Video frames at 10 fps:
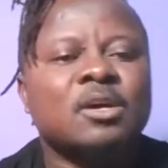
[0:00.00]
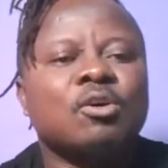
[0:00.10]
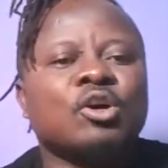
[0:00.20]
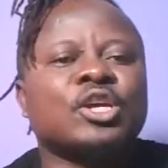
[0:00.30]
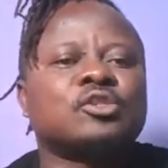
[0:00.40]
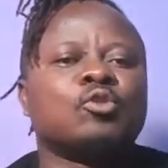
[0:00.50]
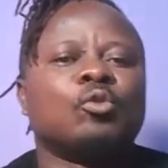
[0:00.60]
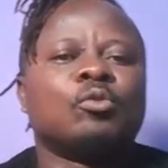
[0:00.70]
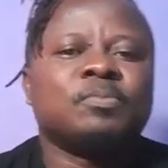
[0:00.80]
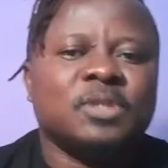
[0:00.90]
Okay,
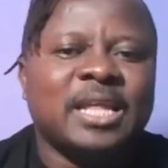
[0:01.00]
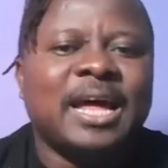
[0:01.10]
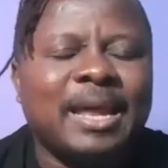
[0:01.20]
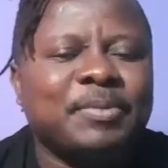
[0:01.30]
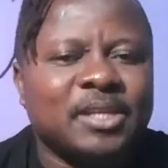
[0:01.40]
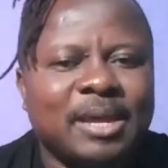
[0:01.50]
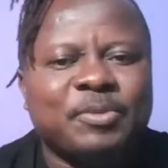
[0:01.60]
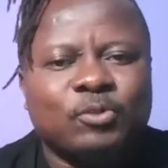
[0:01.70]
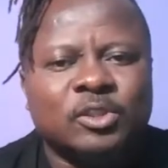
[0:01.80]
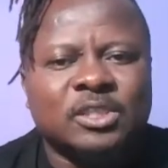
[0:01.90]
so now let me
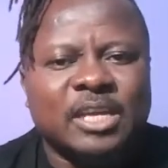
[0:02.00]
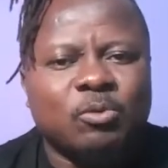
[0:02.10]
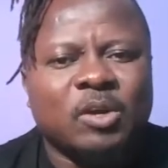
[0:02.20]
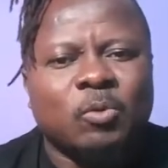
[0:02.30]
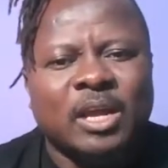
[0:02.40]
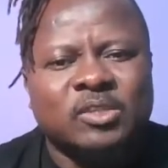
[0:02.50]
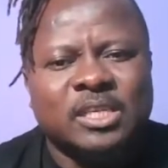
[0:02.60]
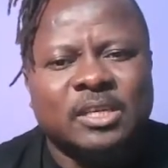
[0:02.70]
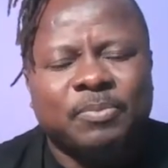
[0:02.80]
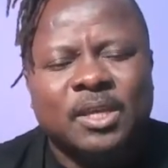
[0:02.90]
even tell you what I was
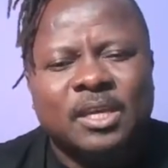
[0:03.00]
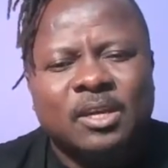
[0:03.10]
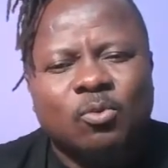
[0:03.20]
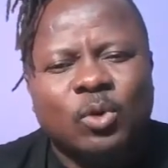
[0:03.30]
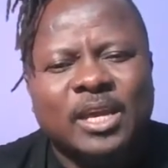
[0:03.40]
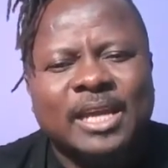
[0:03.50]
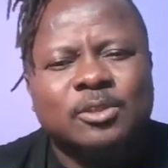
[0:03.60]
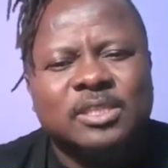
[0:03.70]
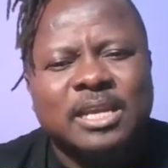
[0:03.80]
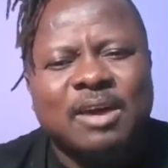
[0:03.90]
saying. We get to
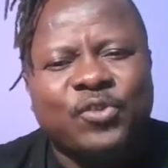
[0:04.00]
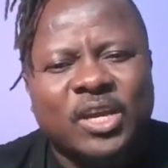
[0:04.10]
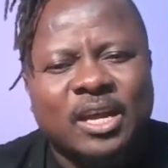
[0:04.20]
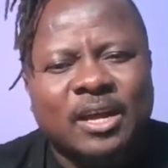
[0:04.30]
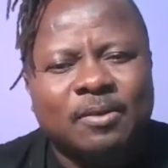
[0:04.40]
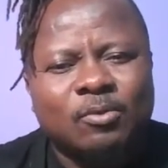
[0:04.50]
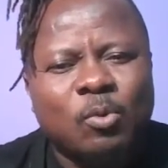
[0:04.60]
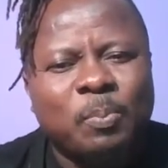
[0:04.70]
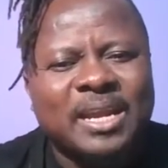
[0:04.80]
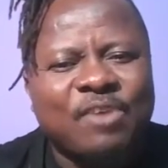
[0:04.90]
South Africa, we
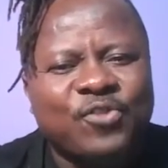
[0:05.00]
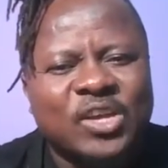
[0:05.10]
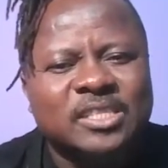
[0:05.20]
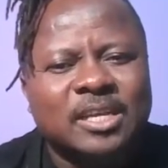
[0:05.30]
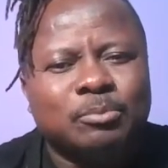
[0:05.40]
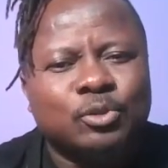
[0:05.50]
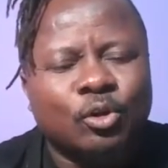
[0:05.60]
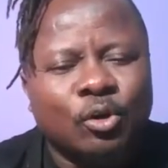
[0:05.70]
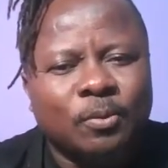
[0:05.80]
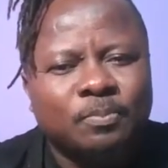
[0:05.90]
played our first game
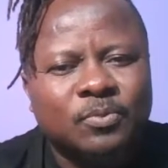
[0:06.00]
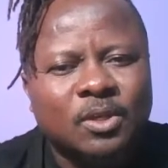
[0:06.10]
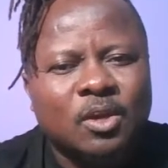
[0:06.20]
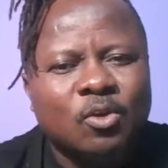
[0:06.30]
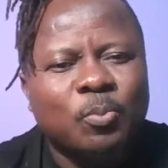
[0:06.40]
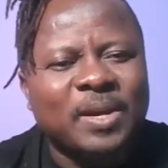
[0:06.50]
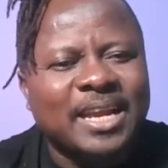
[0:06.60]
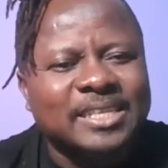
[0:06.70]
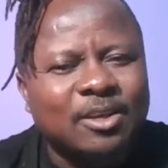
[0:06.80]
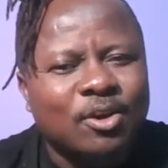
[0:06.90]
draw, we played our
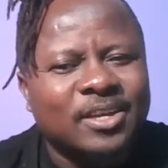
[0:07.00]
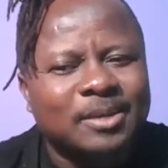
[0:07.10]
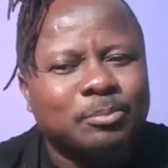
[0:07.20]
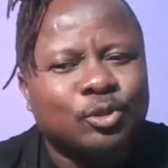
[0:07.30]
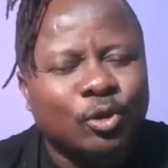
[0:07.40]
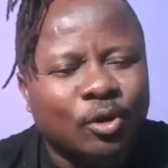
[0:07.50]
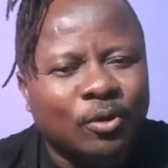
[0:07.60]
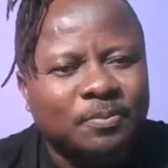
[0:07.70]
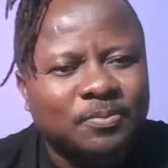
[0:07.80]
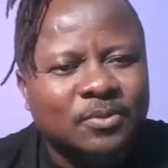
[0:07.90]
second game draw,
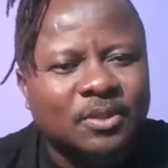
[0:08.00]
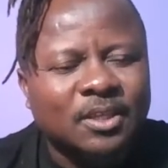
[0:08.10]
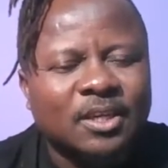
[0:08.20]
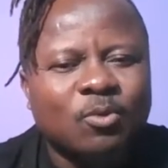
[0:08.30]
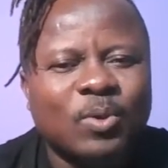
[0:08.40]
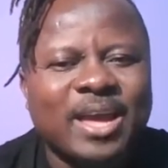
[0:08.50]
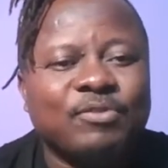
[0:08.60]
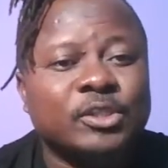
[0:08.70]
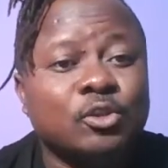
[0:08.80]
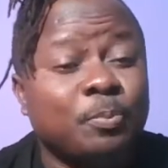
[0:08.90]
we have
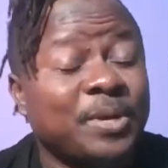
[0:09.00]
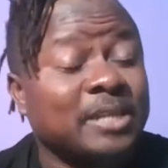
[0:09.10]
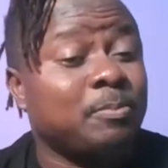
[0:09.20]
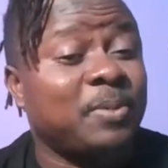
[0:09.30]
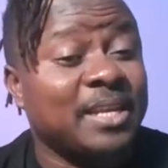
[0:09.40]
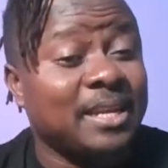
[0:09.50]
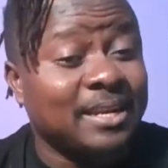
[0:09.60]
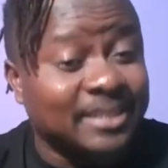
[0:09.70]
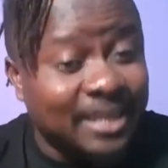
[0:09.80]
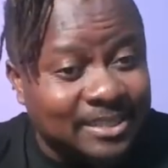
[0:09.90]
Ethiopia to play
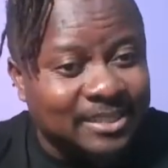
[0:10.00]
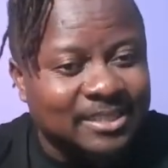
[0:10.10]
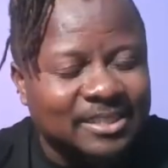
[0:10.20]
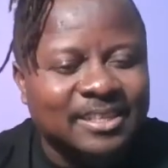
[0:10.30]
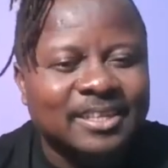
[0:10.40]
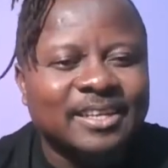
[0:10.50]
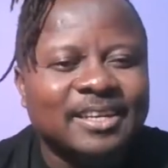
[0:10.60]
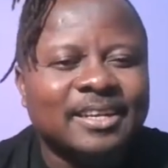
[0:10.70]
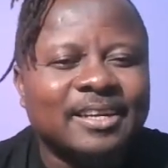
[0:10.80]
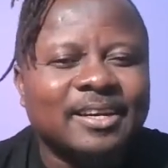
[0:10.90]
next.
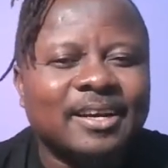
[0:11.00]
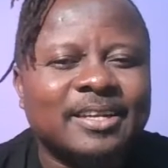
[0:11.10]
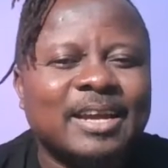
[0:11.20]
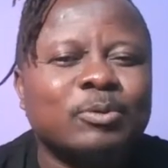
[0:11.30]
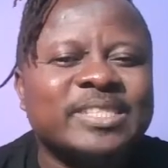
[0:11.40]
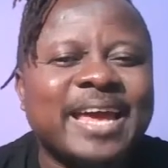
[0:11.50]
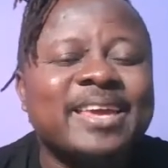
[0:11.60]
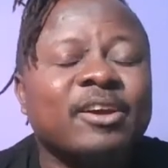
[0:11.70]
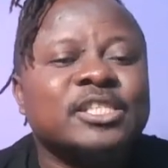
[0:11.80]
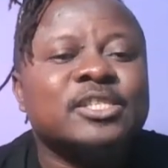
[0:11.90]
Then we start
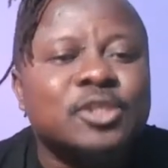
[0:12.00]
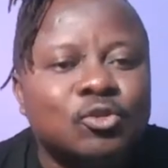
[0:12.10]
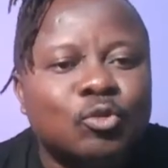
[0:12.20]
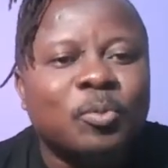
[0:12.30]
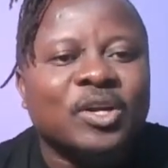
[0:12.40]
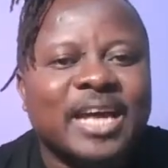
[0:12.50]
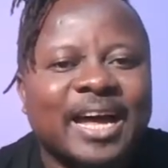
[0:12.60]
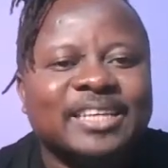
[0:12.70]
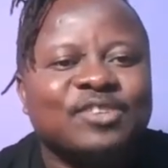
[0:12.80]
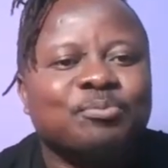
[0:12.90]
hearing this rumor
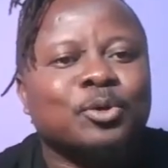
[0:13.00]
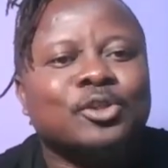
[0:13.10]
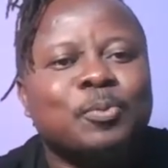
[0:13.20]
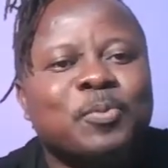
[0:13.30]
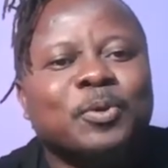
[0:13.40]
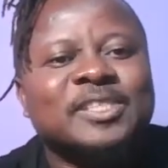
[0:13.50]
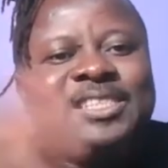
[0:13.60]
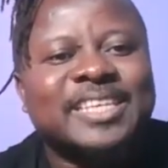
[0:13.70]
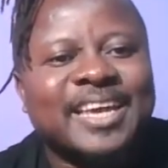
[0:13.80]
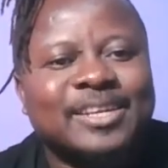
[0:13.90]
that they book you people's
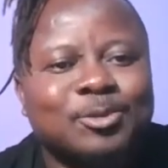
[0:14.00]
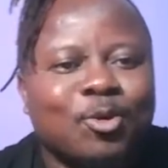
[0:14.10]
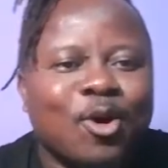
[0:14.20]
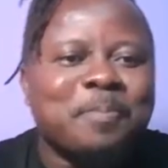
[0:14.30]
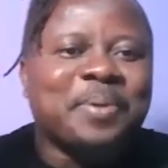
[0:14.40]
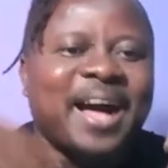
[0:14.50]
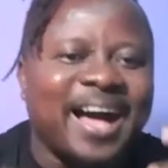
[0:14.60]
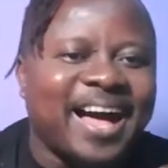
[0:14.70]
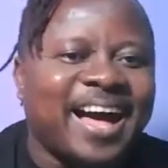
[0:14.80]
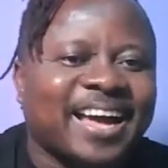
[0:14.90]
ticket to come
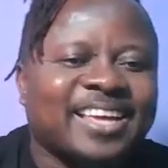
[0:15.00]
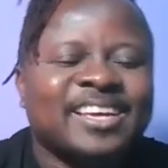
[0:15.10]
back.